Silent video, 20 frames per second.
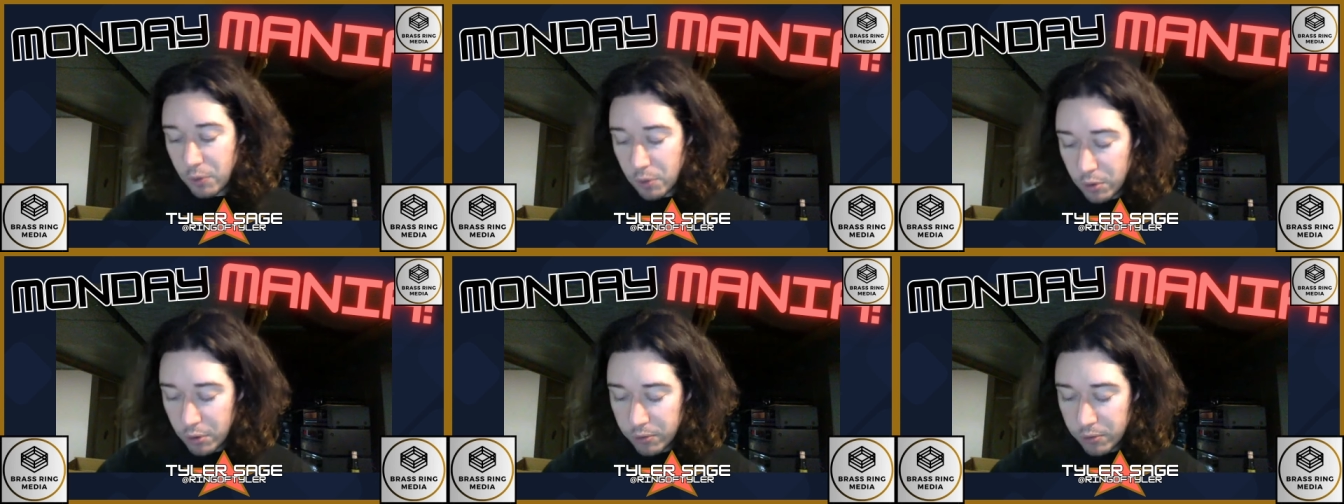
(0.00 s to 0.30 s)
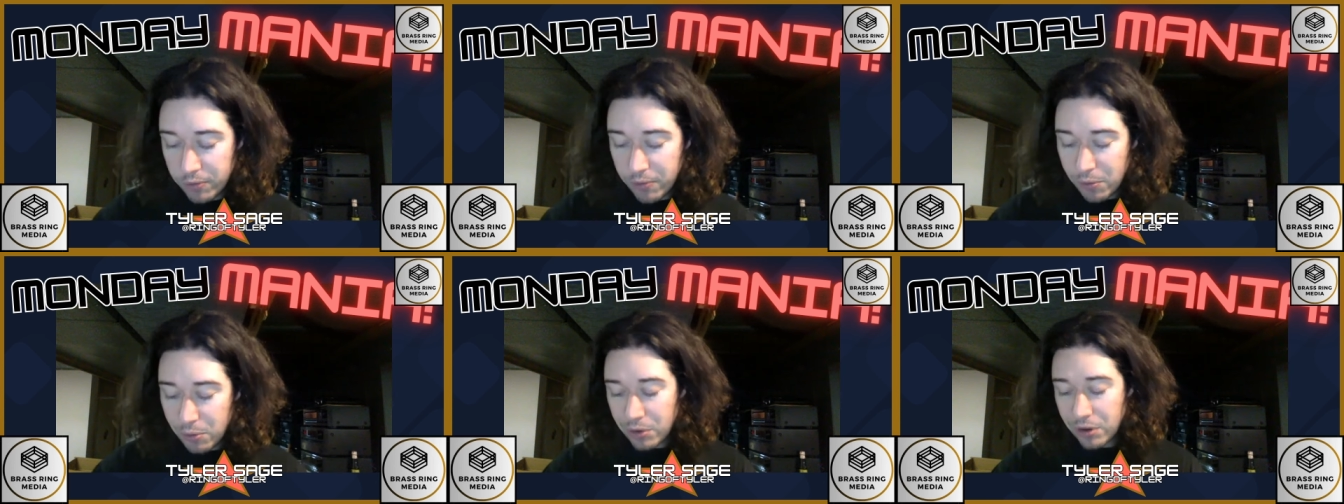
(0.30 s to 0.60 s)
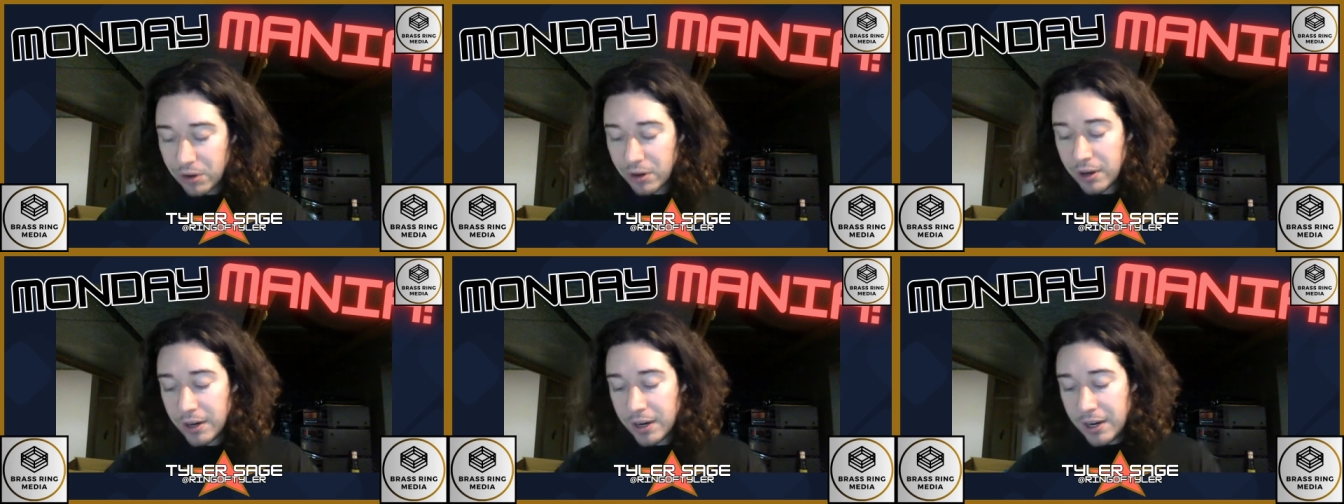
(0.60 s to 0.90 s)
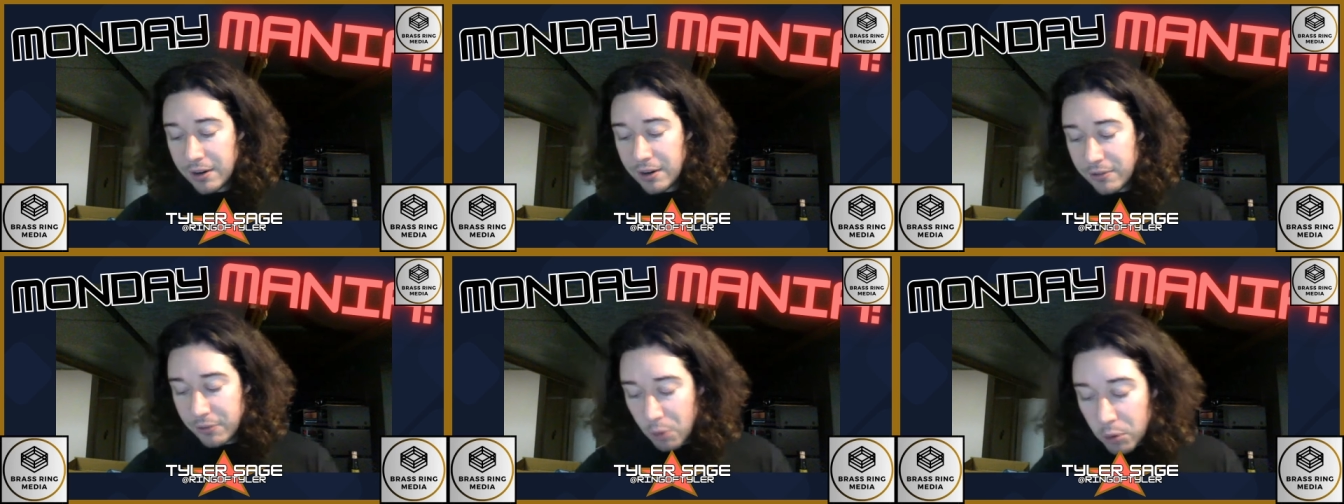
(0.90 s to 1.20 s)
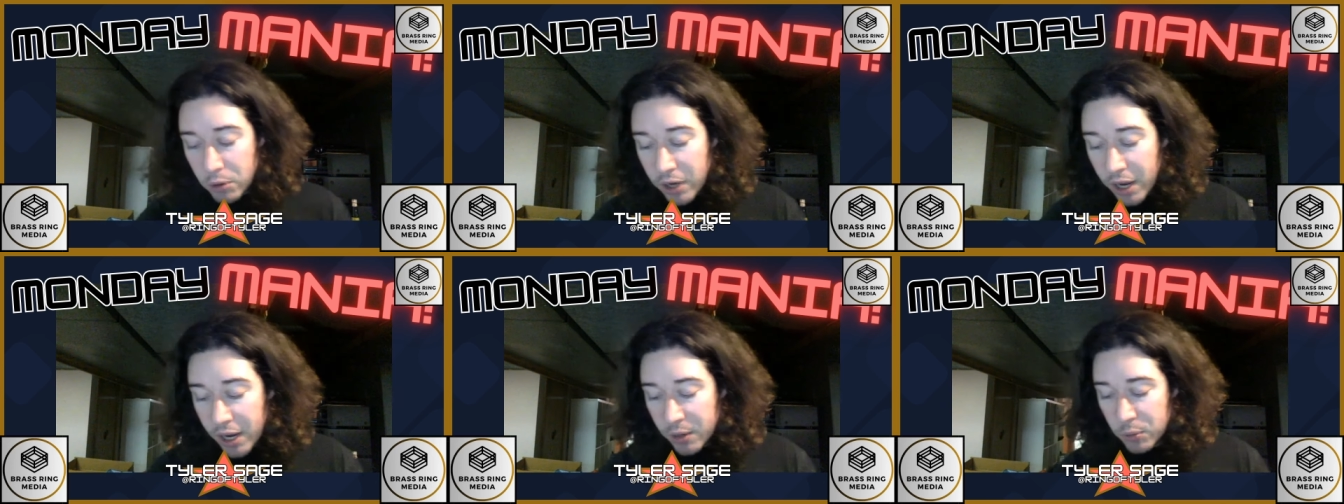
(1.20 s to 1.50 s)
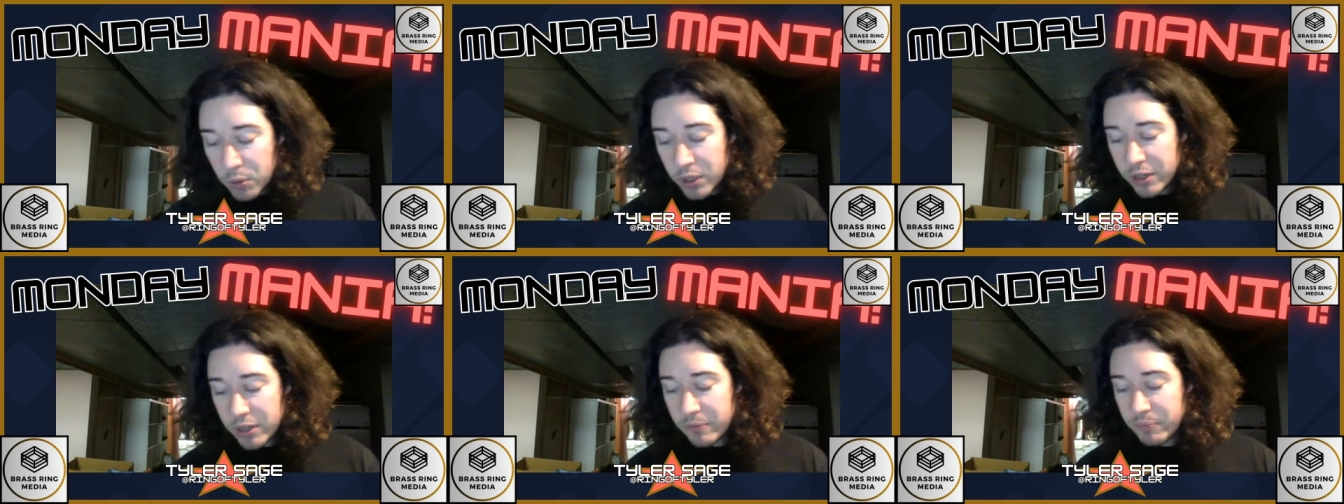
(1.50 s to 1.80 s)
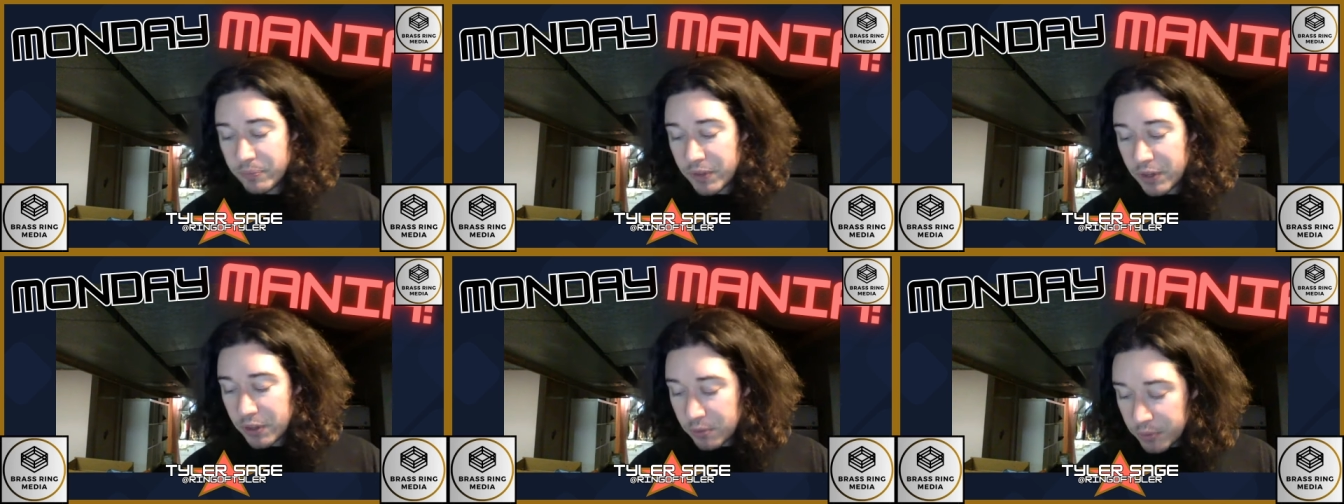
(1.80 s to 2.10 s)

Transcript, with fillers: 404, 491